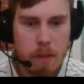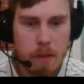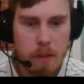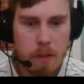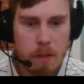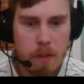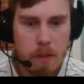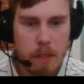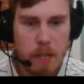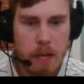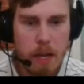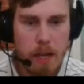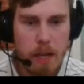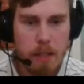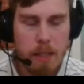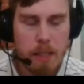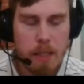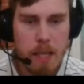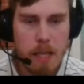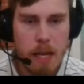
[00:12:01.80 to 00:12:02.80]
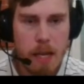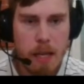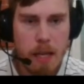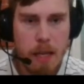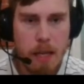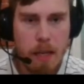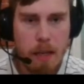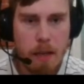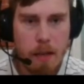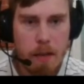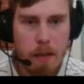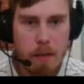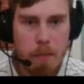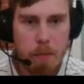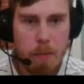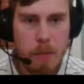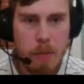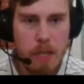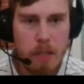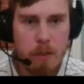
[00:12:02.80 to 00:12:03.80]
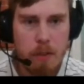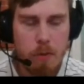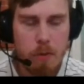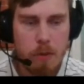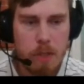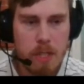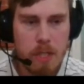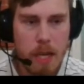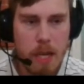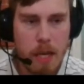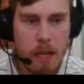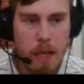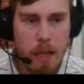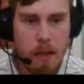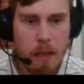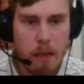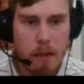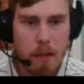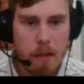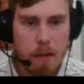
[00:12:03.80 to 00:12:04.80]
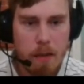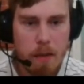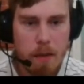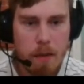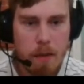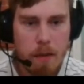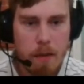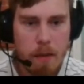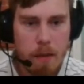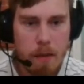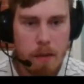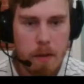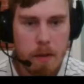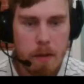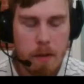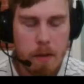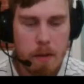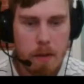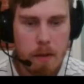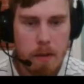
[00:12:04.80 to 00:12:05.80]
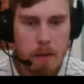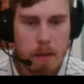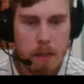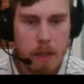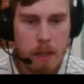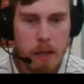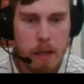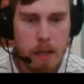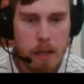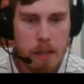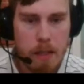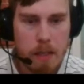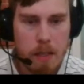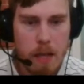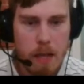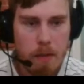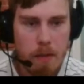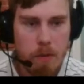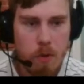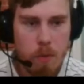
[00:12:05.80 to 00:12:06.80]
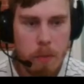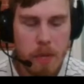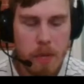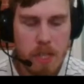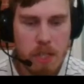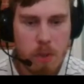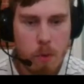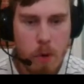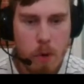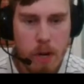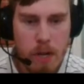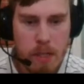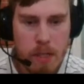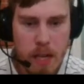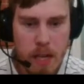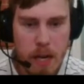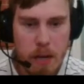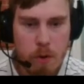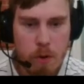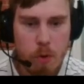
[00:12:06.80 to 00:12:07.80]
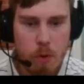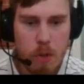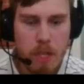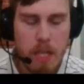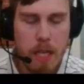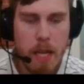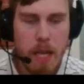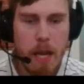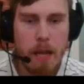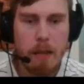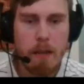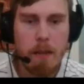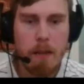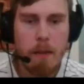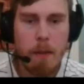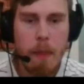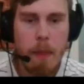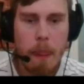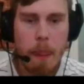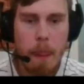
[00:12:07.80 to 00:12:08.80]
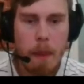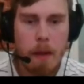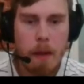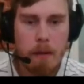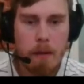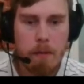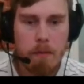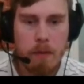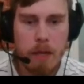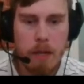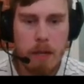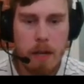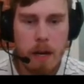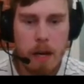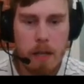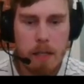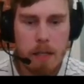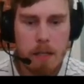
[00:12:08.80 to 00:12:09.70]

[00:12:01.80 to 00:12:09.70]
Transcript: The knight is hanging, b2 is hanging. The knight doesn't have too many squares, and rook d8, very nice.